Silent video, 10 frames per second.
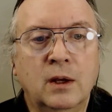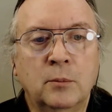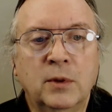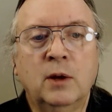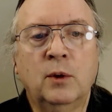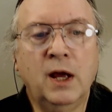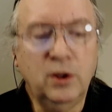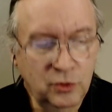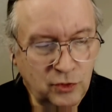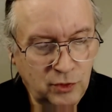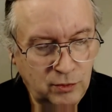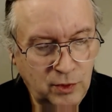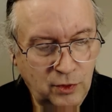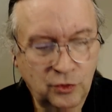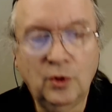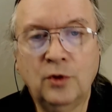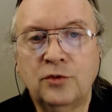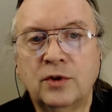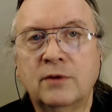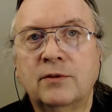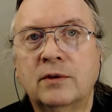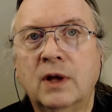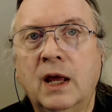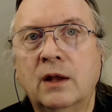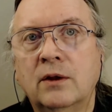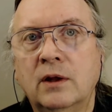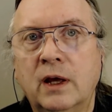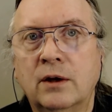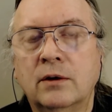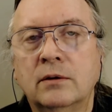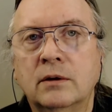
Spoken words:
But anyway, I use Control Shift and the letter,